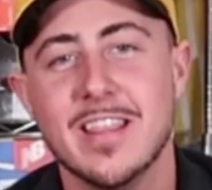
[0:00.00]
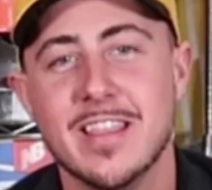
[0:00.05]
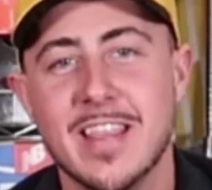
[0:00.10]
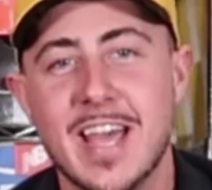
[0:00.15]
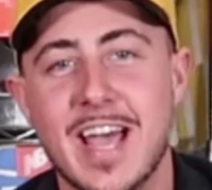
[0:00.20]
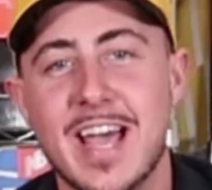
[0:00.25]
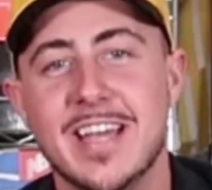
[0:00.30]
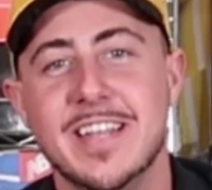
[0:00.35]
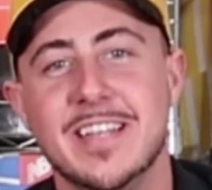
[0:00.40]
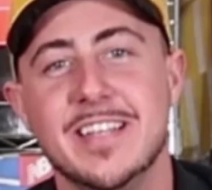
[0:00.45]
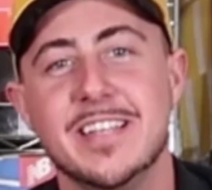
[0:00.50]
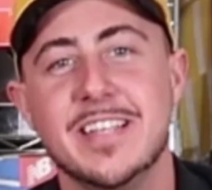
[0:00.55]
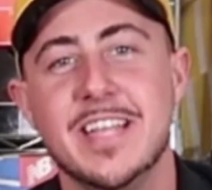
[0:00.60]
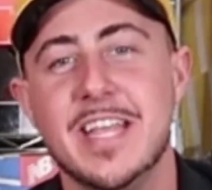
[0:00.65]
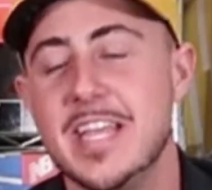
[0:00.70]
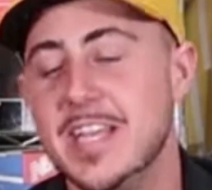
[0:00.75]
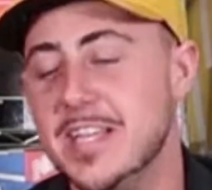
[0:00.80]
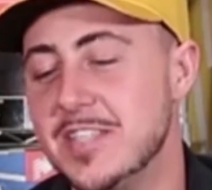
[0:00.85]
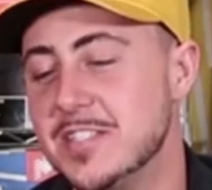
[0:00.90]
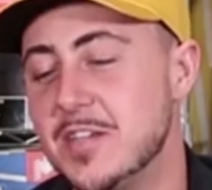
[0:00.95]
That
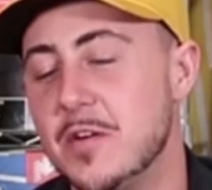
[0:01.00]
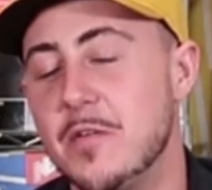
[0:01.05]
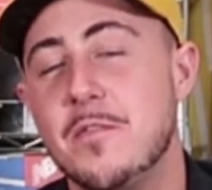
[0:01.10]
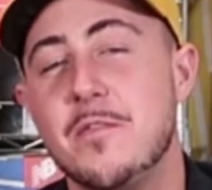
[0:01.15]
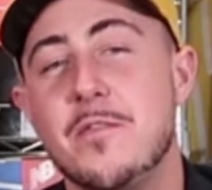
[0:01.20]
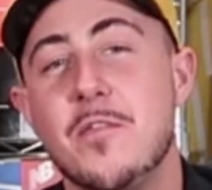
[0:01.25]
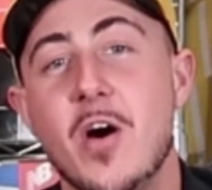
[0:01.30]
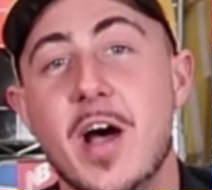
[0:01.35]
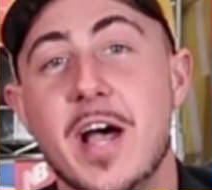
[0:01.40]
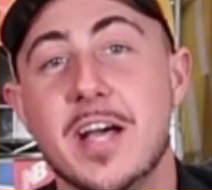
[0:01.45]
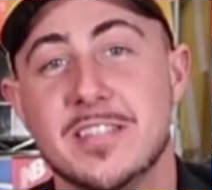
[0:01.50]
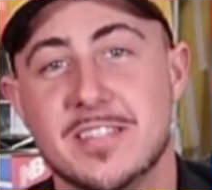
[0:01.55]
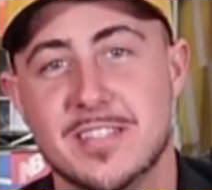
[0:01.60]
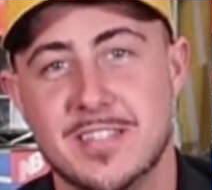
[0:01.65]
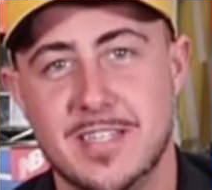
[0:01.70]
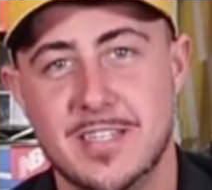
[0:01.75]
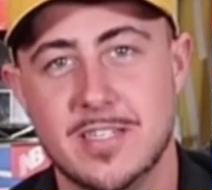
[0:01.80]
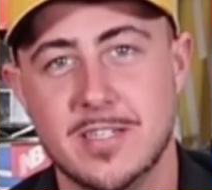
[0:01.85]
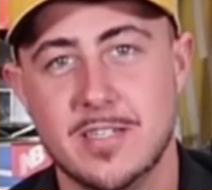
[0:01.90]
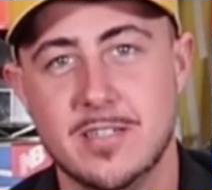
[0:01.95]
is a fire
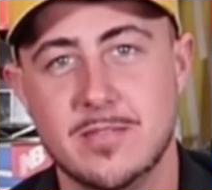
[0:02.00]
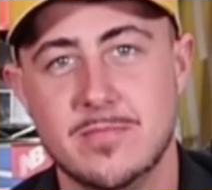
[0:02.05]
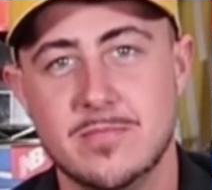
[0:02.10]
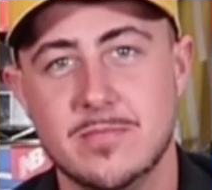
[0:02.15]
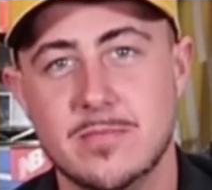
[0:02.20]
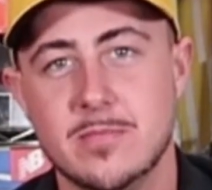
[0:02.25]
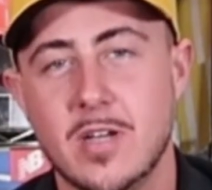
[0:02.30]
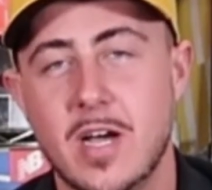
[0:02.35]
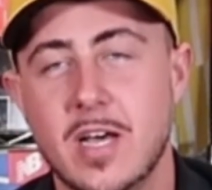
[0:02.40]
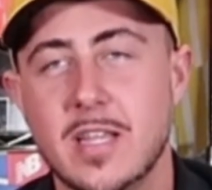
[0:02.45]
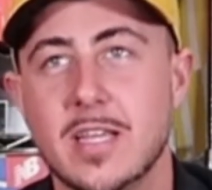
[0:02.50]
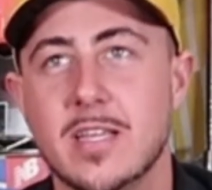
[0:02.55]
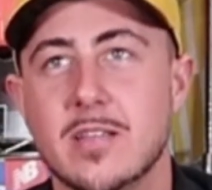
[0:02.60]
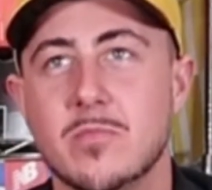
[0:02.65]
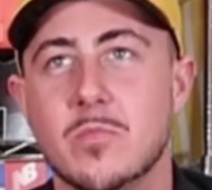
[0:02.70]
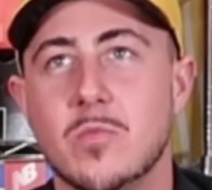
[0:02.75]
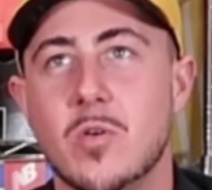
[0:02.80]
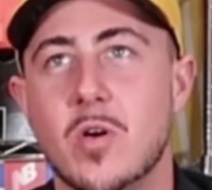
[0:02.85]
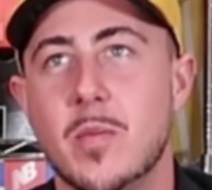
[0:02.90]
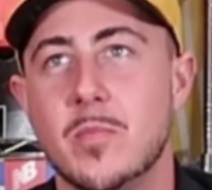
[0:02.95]
sneaker. I
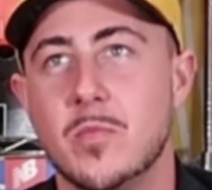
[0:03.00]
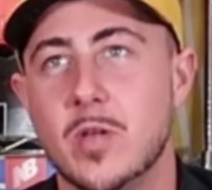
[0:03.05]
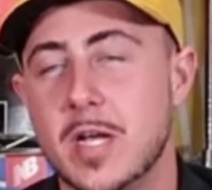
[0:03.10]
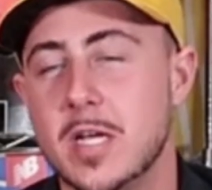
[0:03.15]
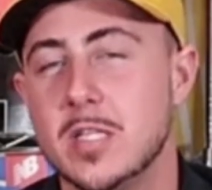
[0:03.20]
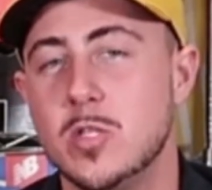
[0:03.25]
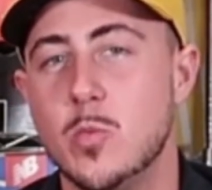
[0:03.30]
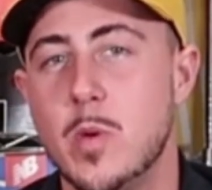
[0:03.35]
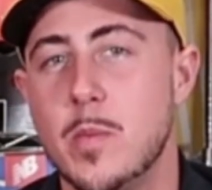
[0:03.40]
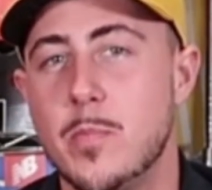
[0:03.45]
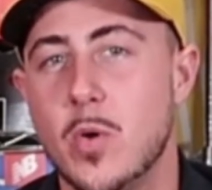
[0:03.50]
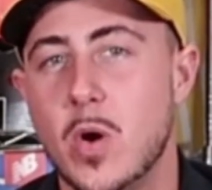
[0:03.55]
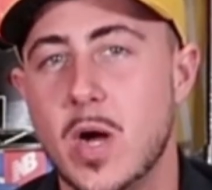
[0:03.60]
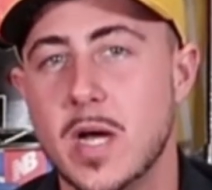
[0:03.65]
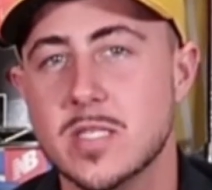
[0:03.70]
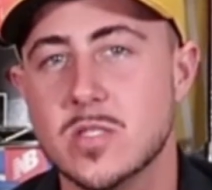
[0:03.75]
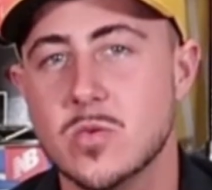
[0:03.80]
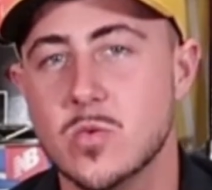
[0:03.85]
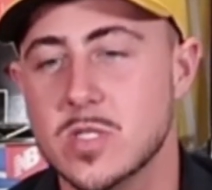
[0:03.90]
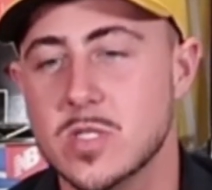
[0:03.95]
think I'm like a little bit
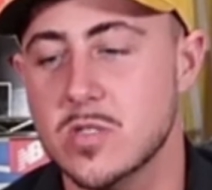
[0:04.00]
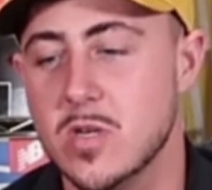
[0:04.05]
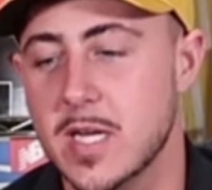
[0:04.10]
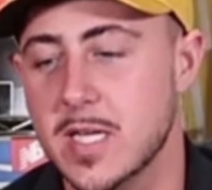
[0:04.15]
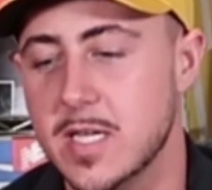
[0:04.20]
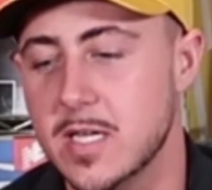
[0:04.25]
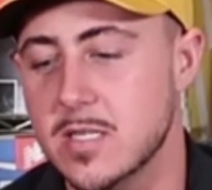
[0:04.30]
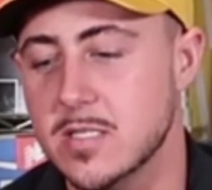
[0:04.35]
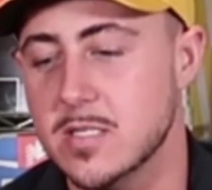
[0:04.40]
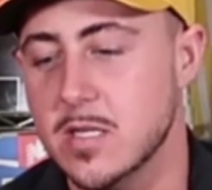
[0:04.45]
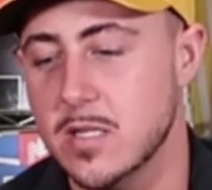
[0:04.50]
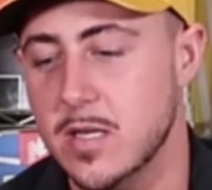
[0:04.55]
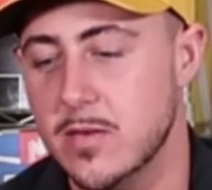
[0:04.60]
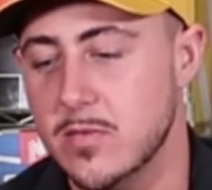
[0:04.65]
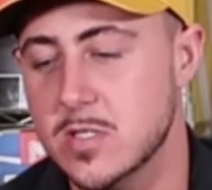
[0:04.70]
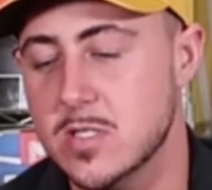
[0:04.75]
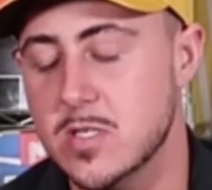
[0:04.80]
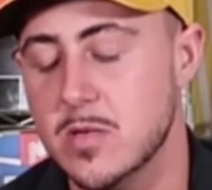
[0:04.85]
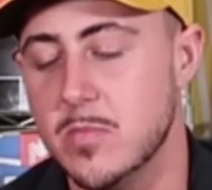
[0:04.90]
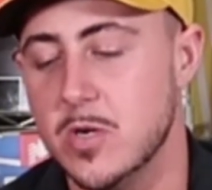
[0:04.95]
biased Nike because I
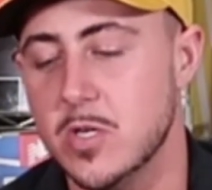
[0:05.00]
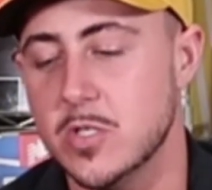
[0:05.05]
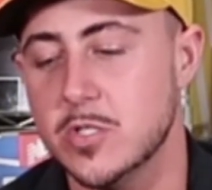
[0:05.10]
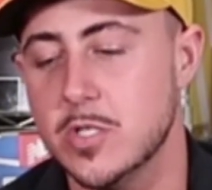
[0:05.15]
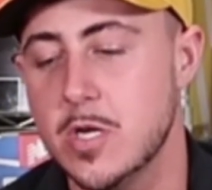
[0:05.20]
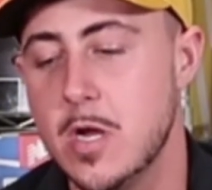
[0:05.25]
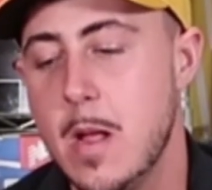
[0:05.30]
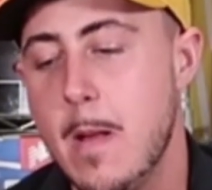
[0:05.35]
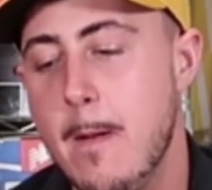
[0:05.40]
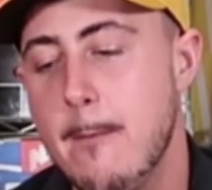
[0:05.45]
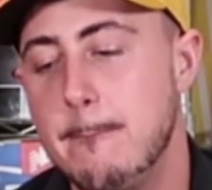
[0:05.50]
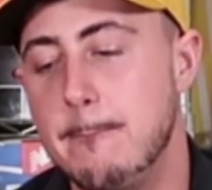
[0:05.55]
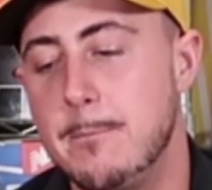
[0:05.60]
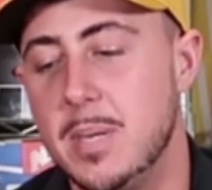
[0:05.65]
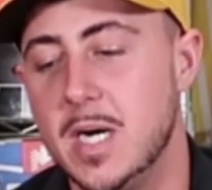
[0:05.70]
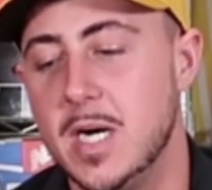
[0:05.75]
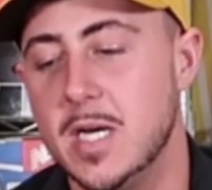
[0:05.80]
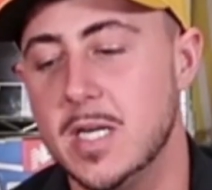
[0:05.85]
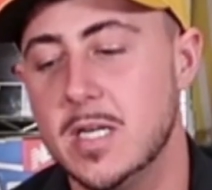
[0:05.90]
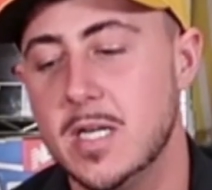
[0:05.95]
love it so much,
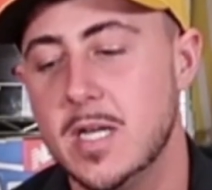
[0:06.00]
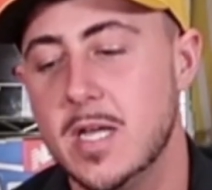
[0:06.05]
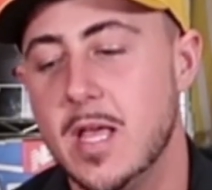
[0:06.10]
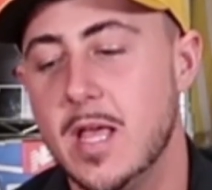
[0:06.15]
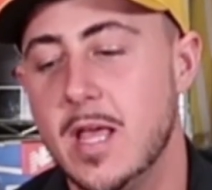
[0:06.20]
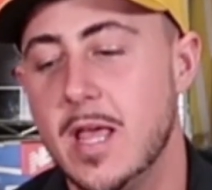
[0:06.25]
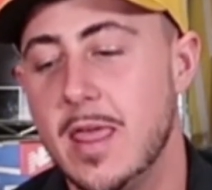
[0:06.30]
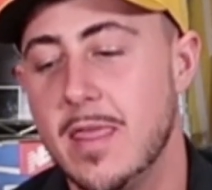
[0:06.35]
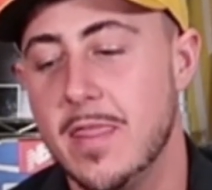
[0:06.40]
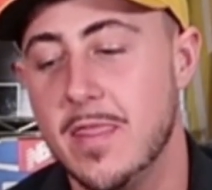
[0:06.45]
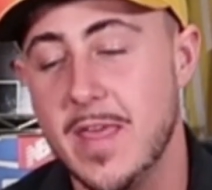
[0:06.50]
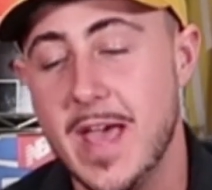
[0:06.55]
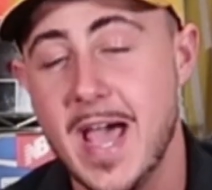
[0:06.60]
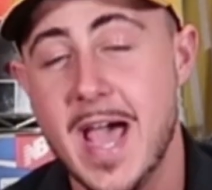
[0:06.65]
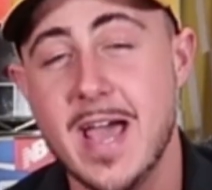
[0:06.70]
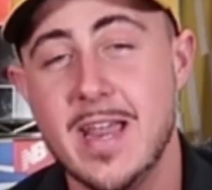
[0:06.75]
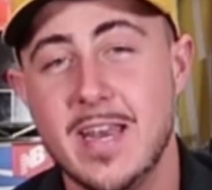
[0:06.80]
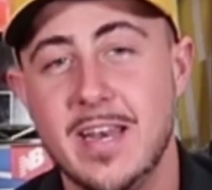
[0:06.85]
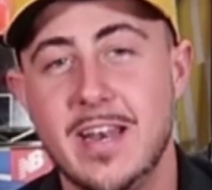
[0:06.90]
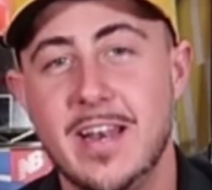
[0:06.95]
but
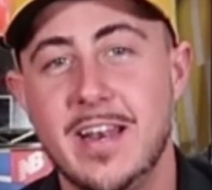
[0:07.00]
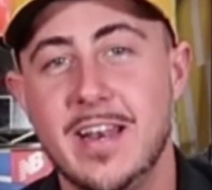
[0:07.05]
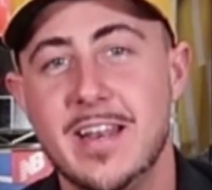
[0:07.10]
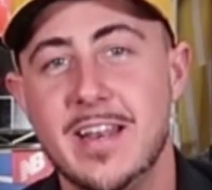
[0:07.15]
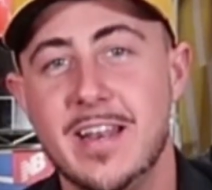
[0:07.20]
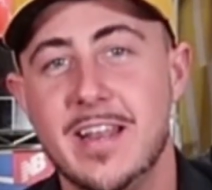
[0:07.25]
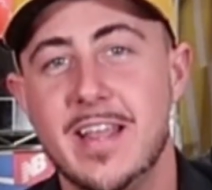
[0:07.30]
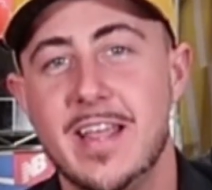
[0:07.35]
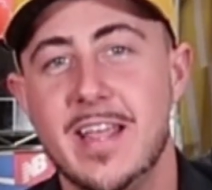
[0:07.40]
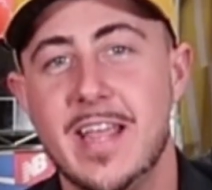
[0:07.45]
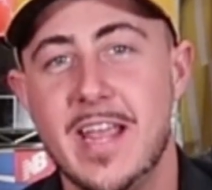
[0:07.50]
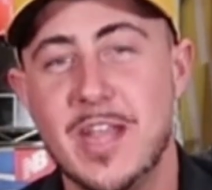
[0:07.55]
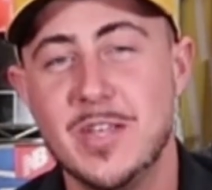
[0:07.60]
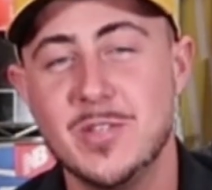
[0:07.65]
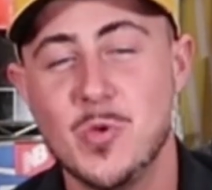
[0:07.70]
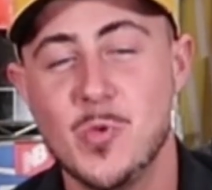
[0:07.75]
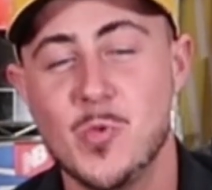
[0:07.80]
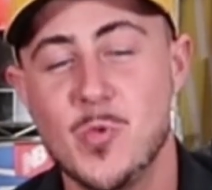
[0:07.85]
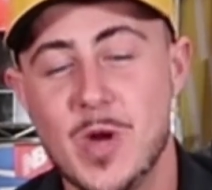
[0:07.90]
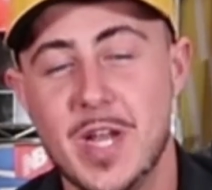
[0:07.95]
that
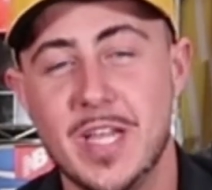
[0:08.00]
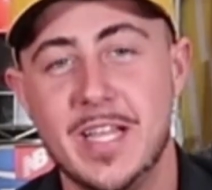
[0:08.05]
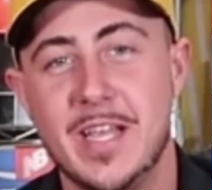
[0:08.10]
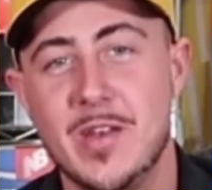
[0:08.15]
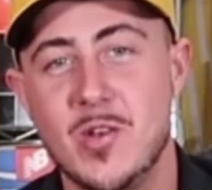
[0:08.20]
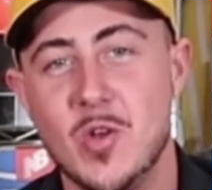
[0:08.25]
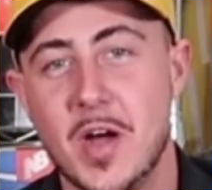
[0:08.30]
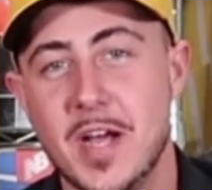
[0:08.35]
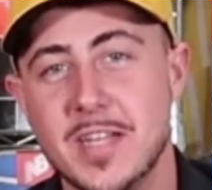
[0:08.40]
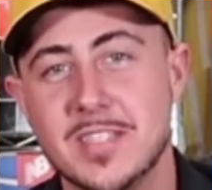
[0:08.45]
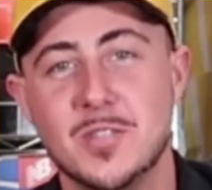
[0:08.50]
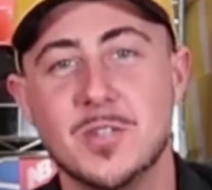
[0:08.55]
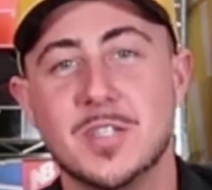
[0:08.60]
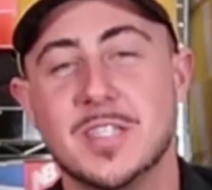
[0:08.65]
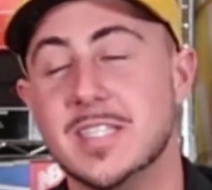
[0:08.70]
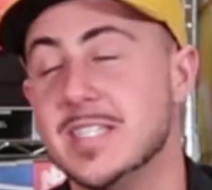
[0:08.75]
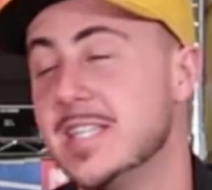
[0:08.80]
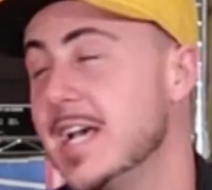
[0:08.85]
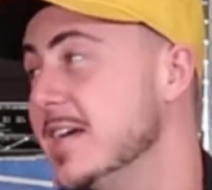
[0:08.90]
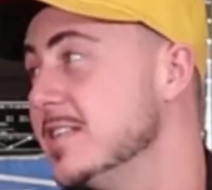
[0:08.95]
is a really nice
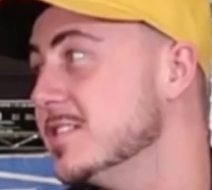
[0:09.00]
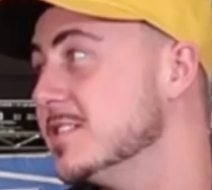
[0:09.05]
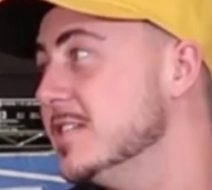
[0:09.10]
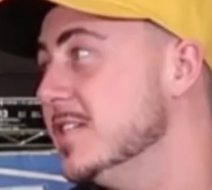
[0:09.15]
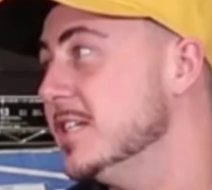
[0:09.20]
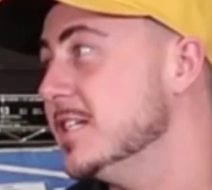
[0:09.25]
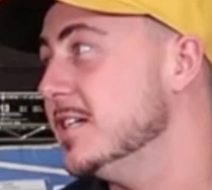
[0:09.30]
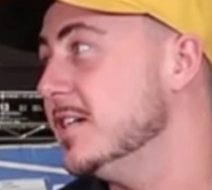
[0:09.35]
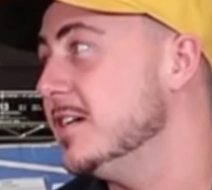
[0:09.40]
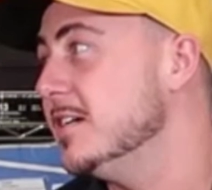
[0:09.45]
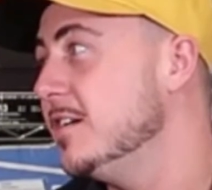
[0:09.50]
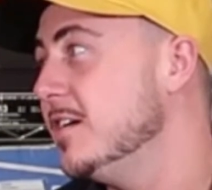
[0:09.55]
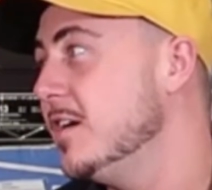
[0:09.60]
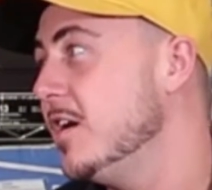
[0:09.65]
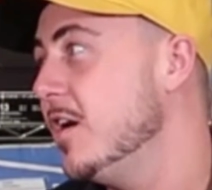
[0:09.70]
looking dad sneaker.